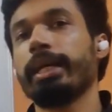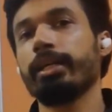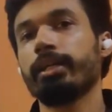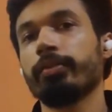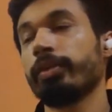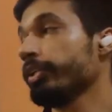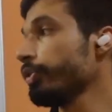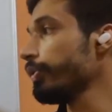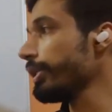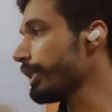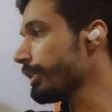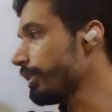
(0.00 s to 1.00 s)
a negative and you
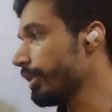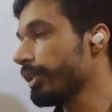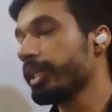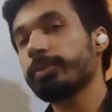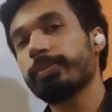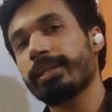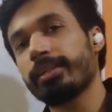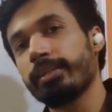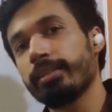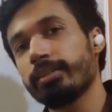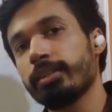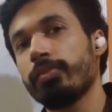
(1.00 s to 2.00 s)
will get the unexpected
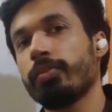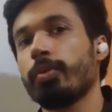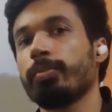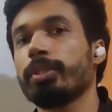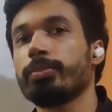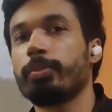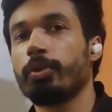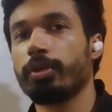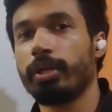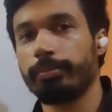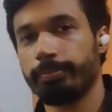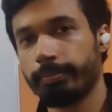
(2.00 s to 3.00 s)
result from this
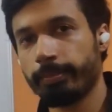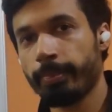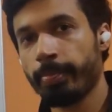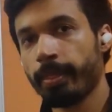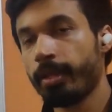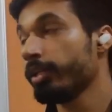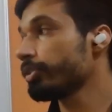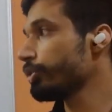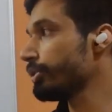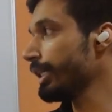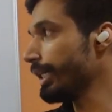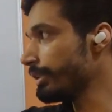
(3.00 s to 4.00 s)
program. So
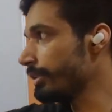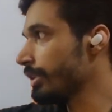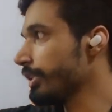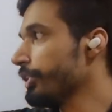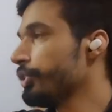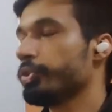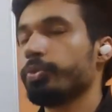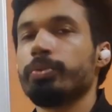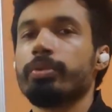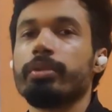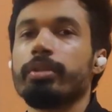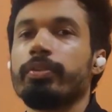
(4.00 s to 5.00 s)
that's the issue
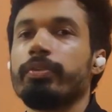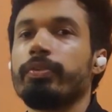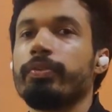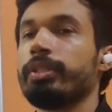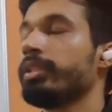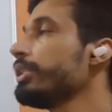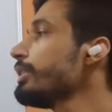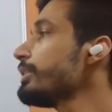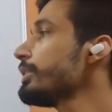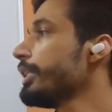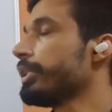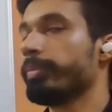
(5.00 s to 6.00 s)
with this
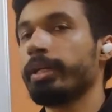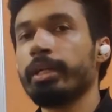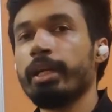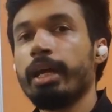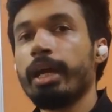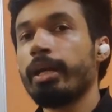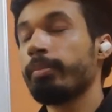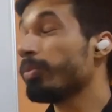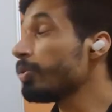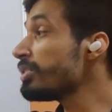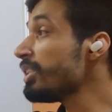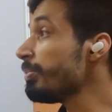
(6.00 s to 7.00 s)
statement. And
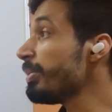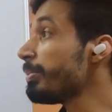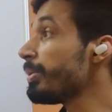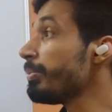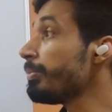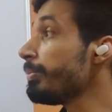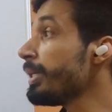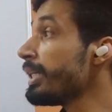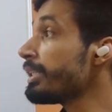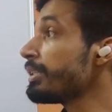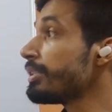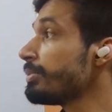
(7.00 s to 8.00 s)
mostly people
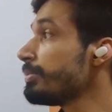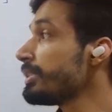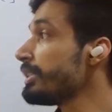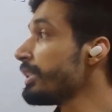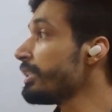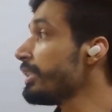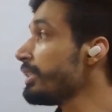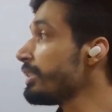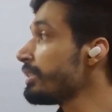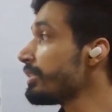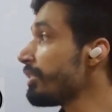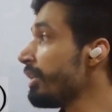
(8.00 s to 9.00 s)
make this mistake, they
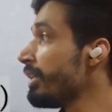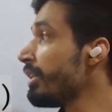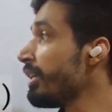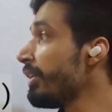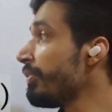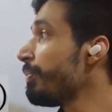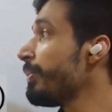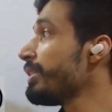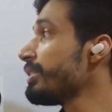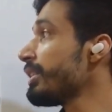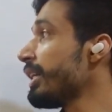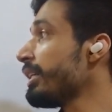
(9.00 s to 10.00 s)
just write left
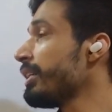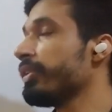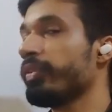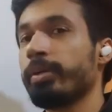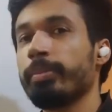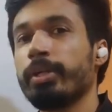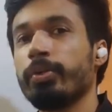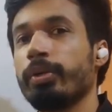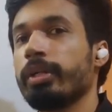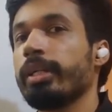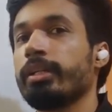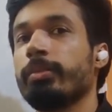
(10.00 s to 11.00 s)
plus right and divide by 2
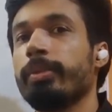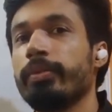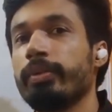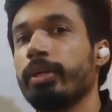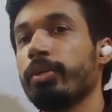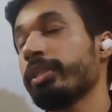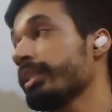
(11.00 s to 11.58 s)
and get the mid value.